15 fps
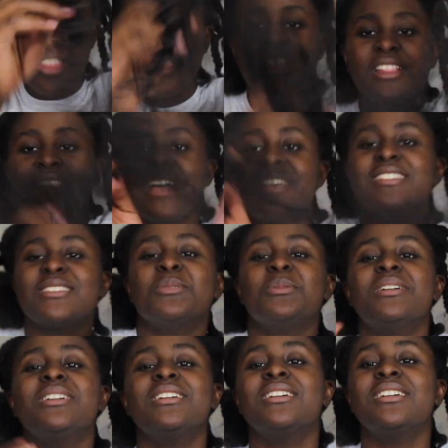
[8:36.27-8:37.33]
The last
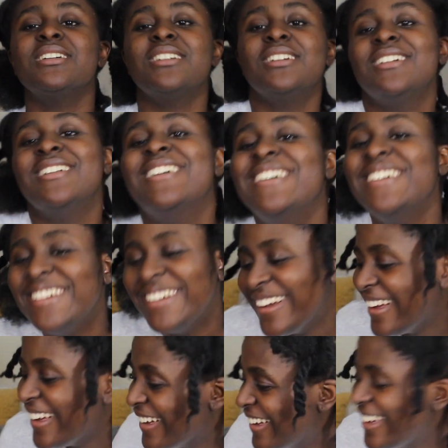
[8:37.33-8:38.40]
one.
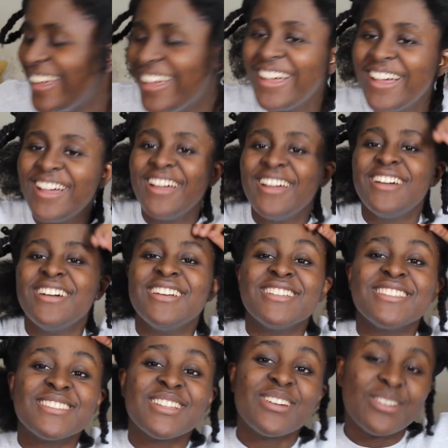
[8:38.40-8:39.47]

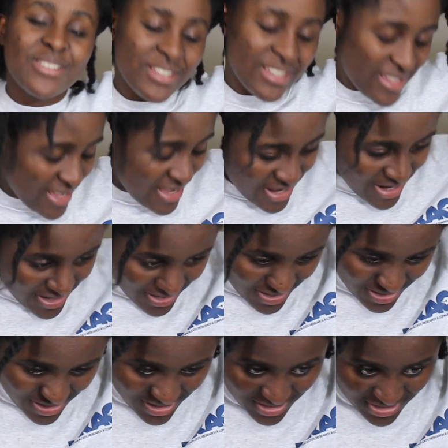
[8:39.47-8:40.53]
So
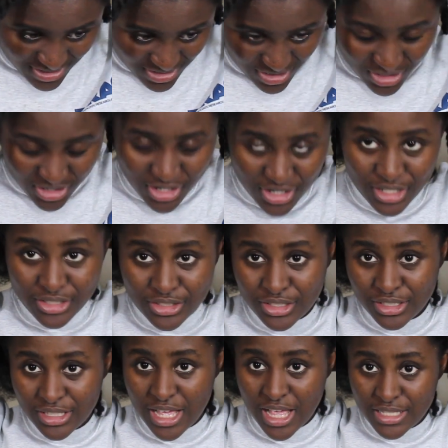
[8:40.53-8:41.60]
here,
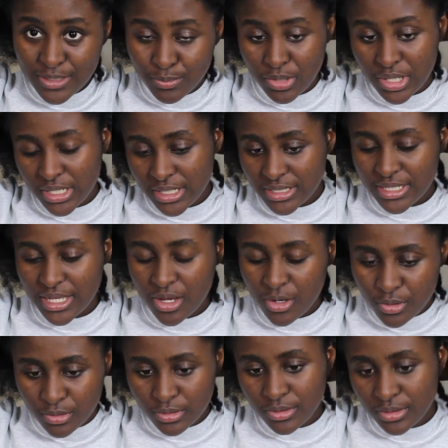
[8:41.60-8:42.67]
the last braid is
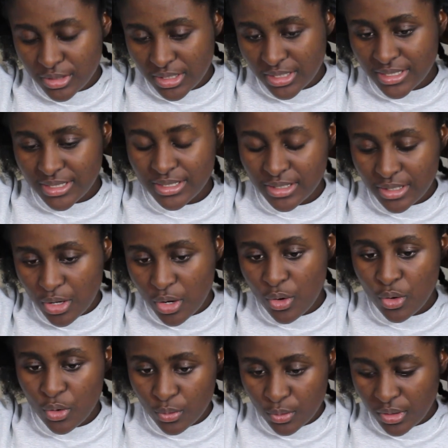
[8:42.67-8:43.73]
out. Just
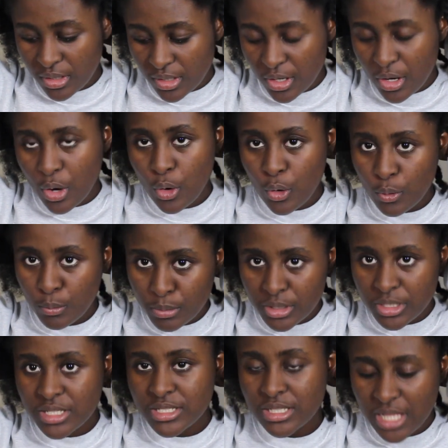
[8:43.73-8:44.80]
gonna comb
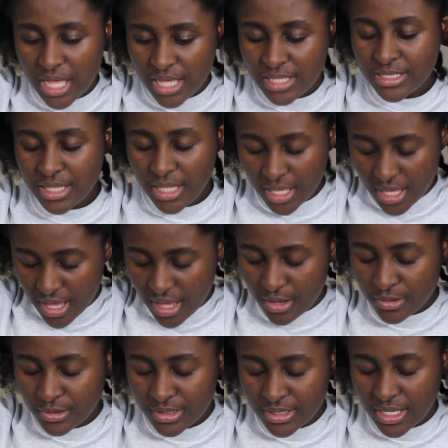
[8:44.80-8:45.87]
this last thing
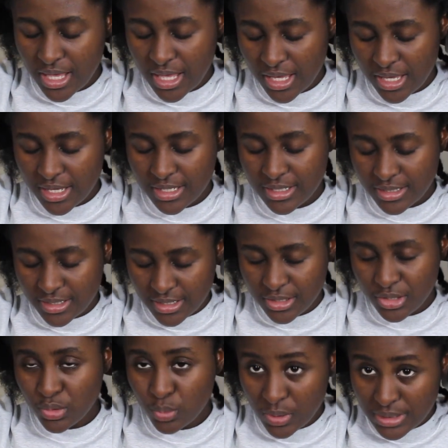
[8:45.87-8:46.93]
out and
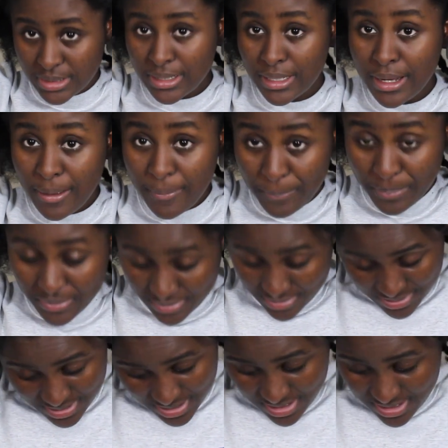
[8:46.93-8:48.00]
twist it up,
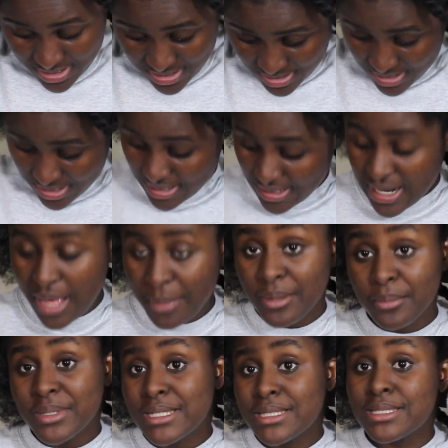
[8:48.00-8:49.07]
and I'm
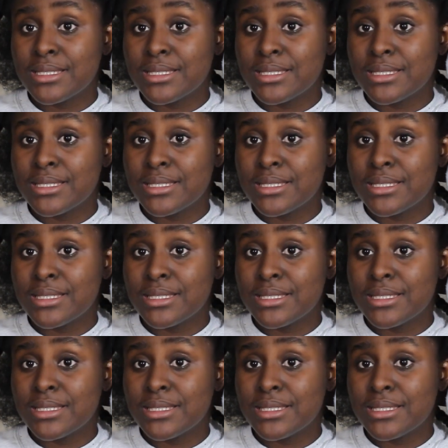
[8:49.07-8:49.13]
gonna be